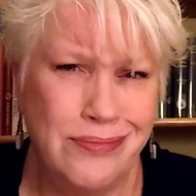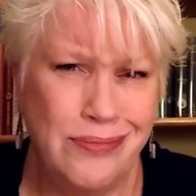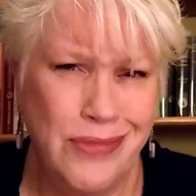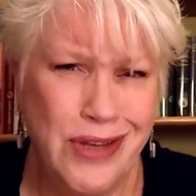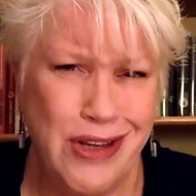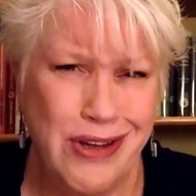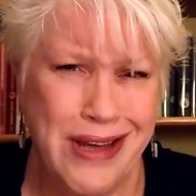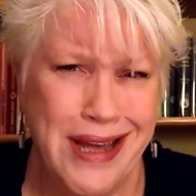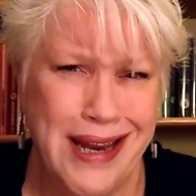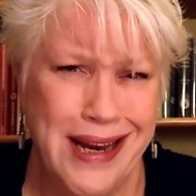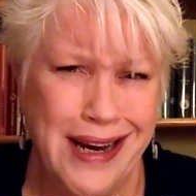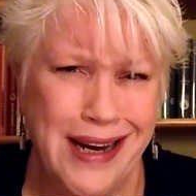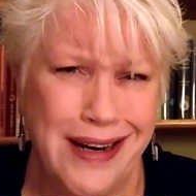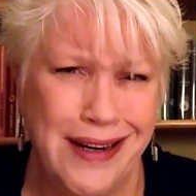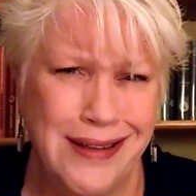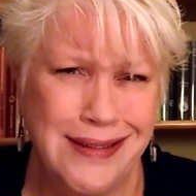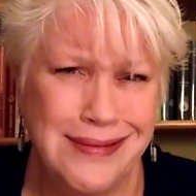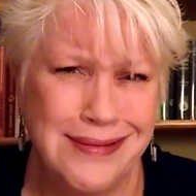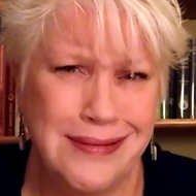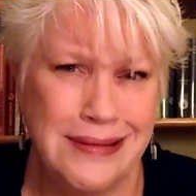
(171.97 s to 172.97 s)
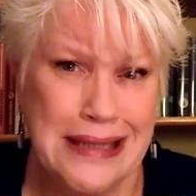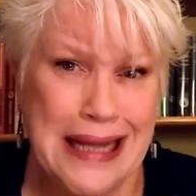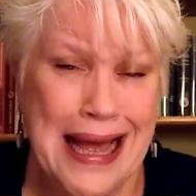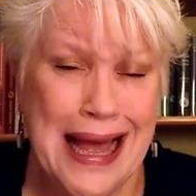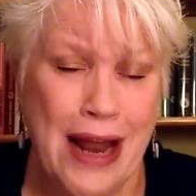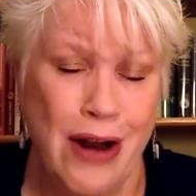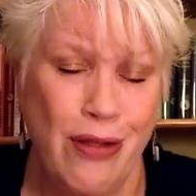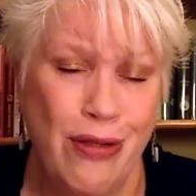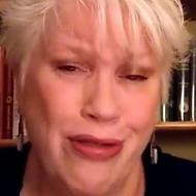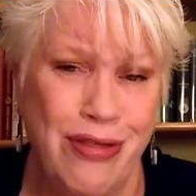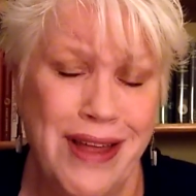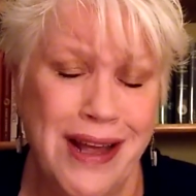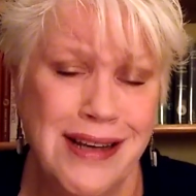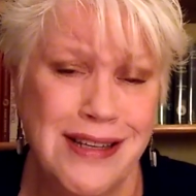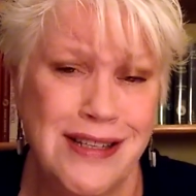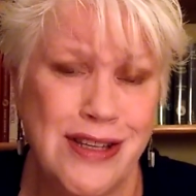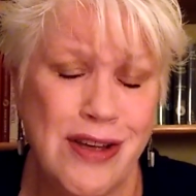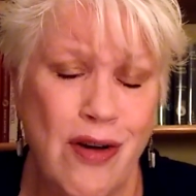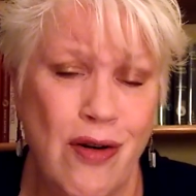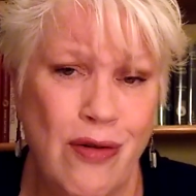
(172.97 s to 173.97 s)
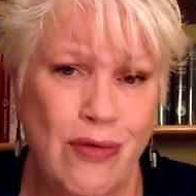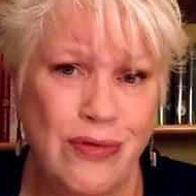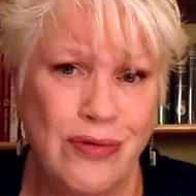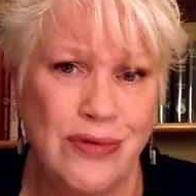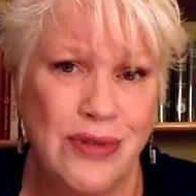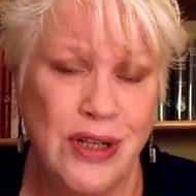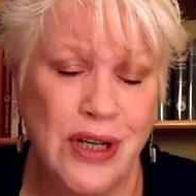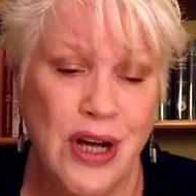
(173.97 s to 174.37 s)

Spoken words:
when you get here? I don't think so.